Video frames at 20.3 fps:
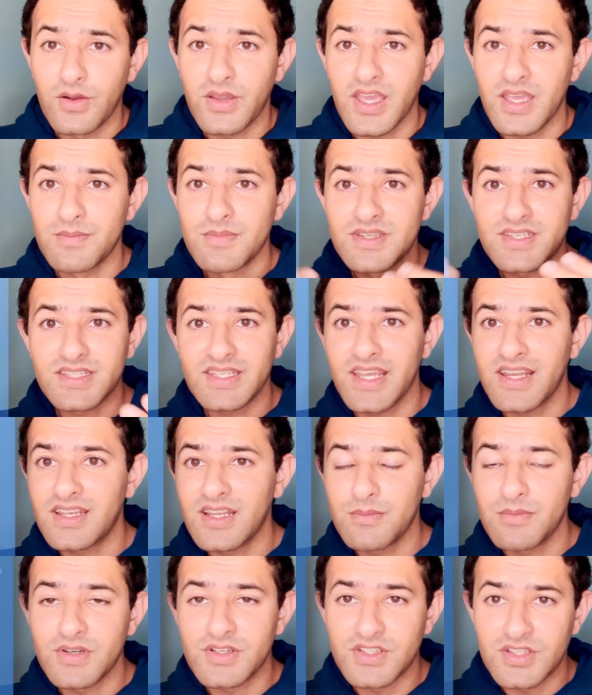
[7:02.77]
Okay, mistake
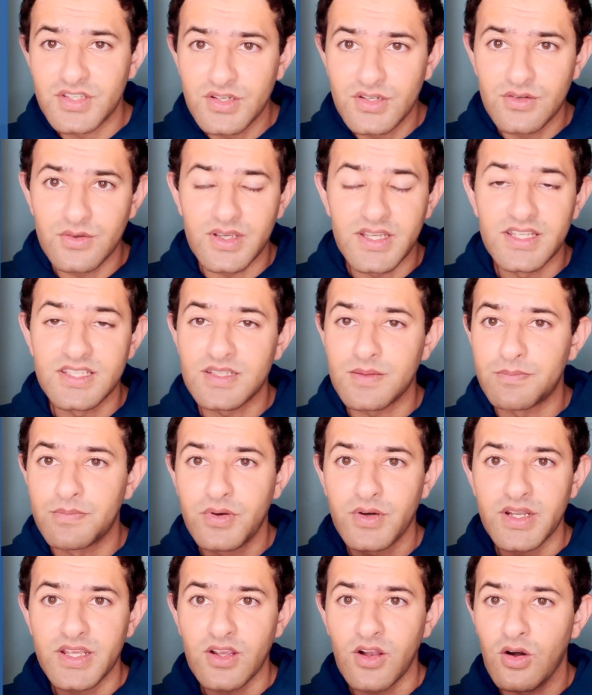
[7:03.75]
number 2 is
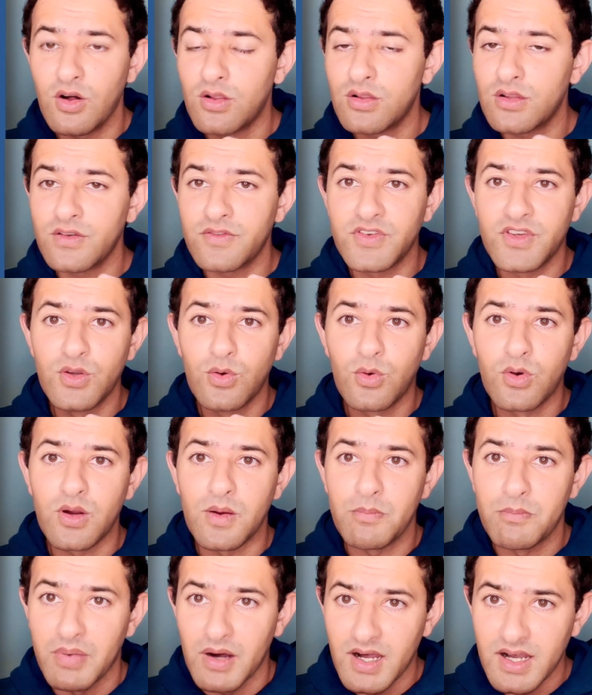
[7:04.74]
putting all of
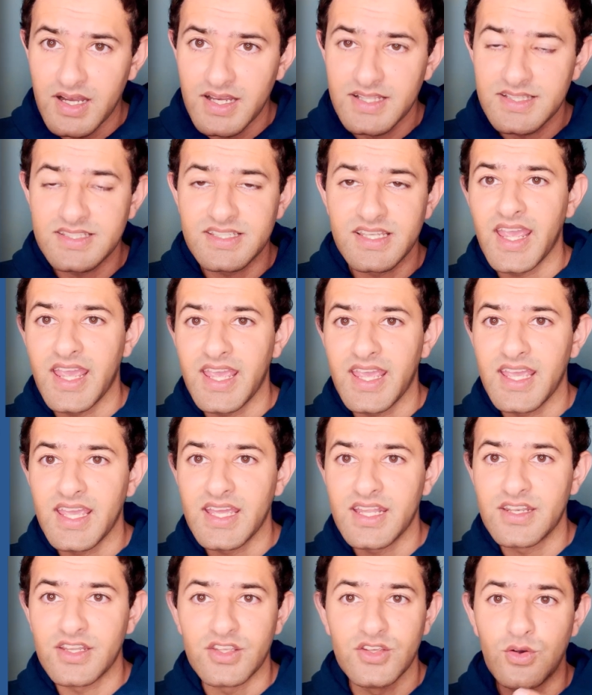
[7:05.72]
your bonds
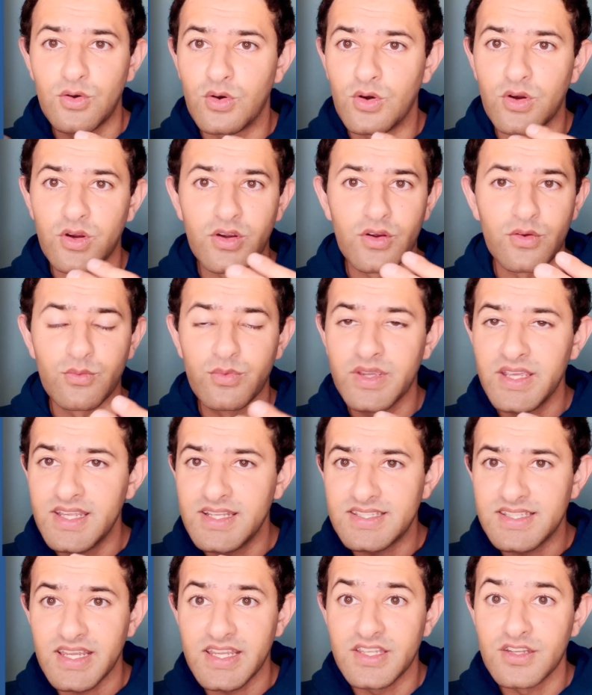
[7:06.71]
and your
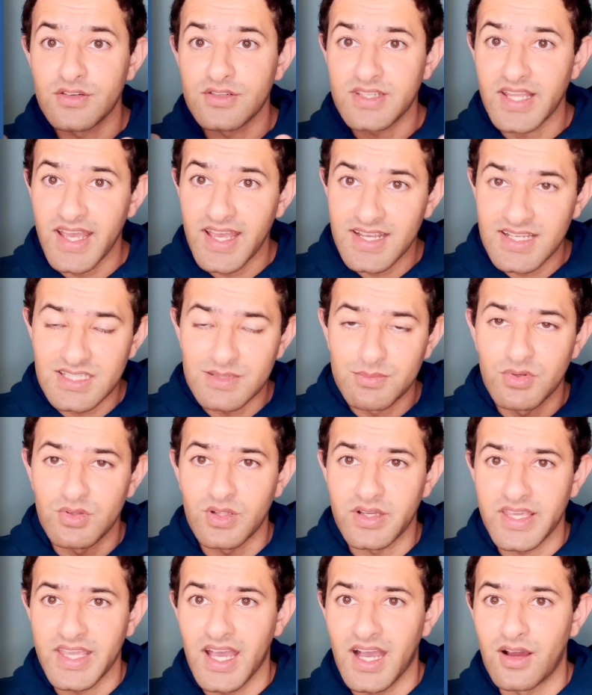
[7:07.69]
REITs in your
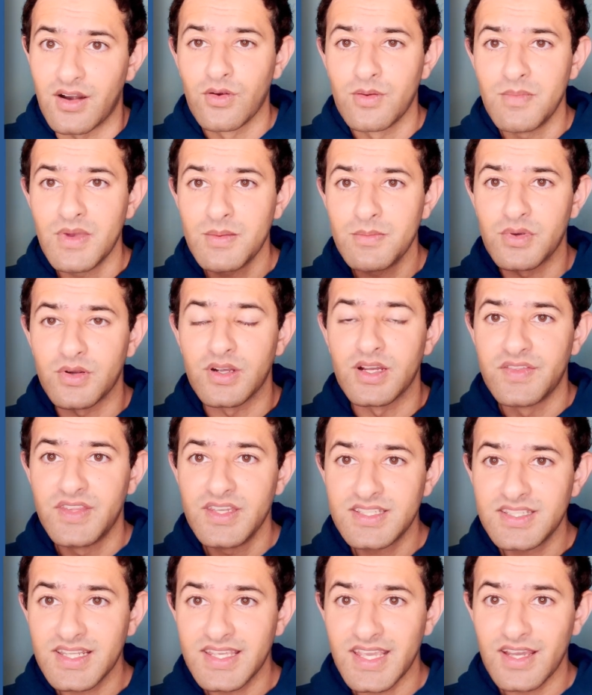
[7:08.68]
taxable account. Remember,
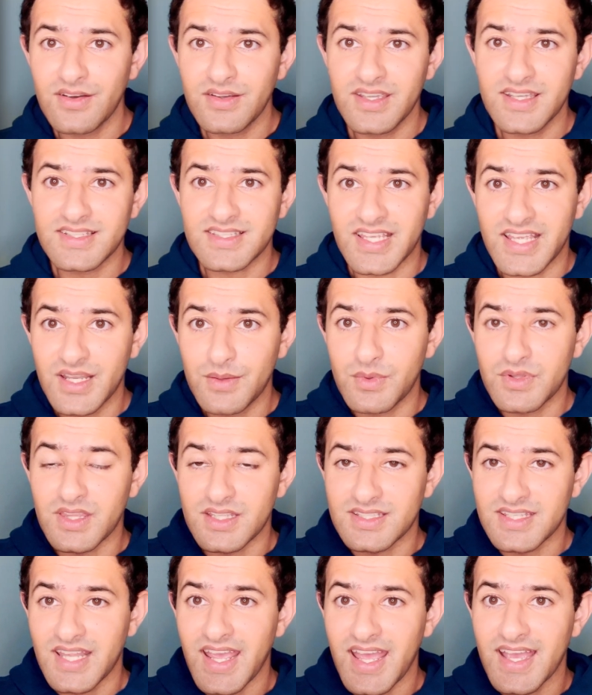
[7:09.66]
this account gets hit with
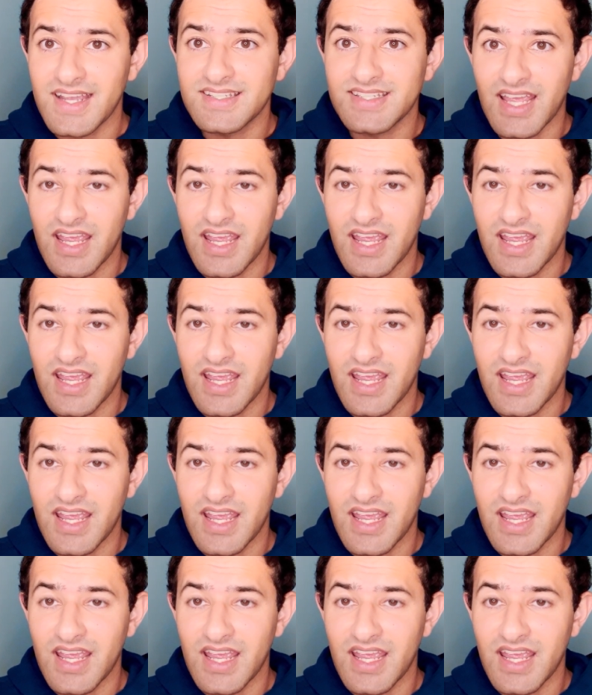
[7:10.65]
the tax